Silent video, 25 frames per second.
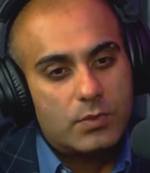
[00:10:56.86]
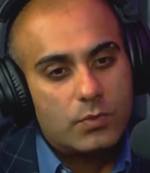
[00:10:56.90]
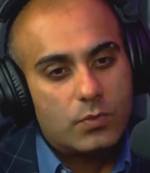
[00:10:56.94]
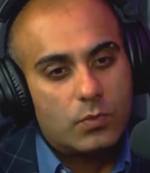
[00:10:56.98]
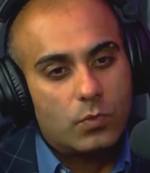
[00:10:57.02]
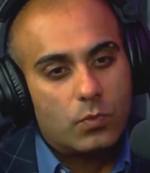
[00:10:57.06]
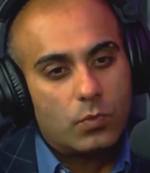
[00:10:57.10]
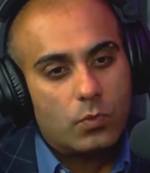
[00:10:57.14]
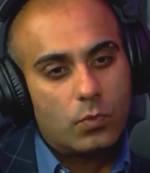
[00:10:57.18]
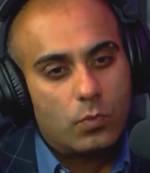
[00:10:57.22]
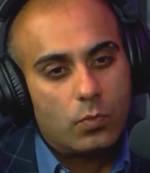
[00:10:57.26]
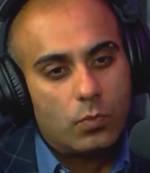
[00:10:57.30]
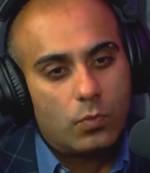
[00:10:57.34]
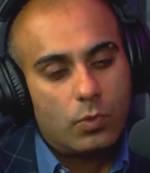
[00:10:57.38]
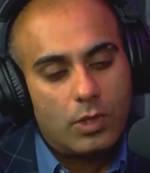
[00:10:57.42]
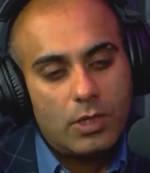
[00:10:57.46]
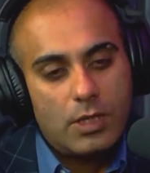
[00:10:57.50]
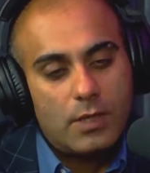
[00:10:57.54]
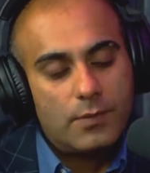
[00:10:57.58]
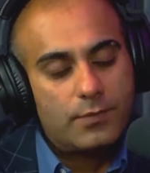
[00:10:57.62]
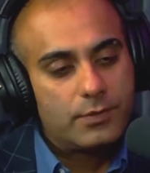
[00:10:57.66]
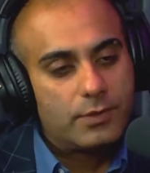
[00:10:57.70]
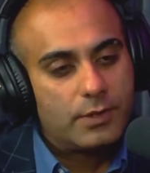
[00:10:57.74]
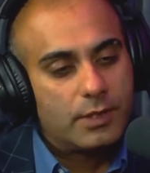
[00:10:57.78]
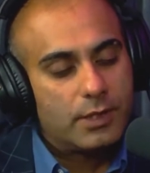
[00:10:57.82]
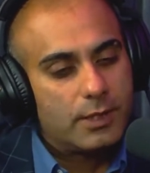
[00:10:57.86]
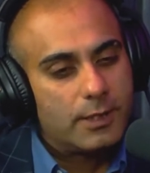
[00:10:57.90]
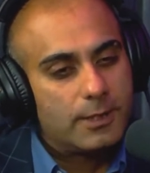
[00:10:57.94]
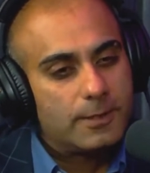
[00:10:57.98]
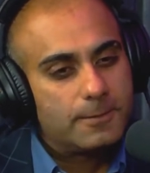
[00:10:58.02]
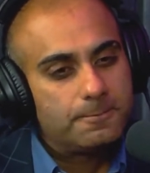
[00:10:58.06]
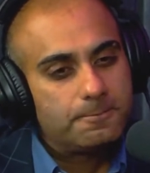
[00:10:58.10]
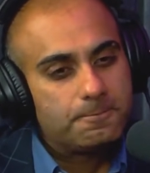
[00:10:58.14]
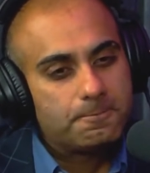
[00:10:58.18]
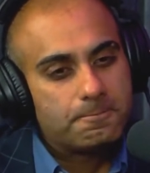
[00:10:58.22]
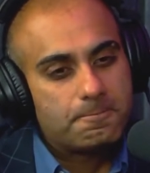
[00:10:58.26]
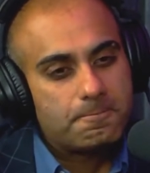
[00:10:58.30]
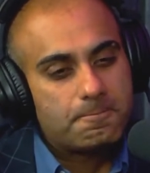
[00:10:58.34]
one of the,
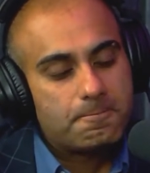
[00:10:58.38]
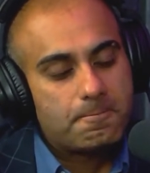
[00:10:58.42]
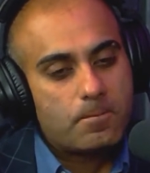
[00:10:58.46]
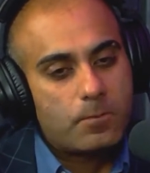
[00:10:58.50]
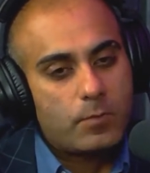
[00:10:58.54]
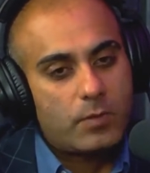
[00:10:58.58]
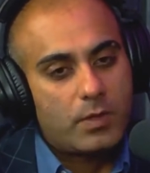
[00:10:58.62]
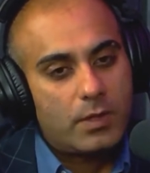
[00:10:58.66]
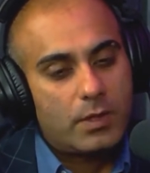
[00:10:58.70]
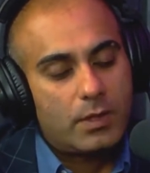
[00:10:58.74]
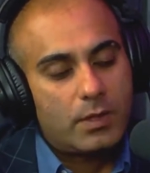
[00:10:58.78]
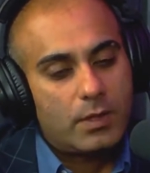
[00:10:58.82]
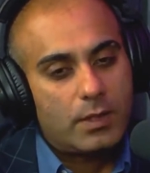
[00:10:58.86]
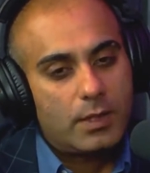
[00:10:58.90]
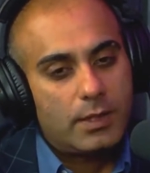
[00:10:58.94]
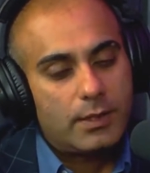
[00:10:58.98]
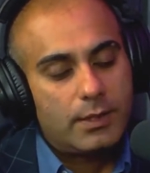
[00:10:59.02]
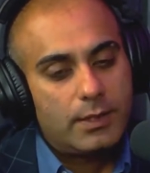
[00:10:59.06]
I think,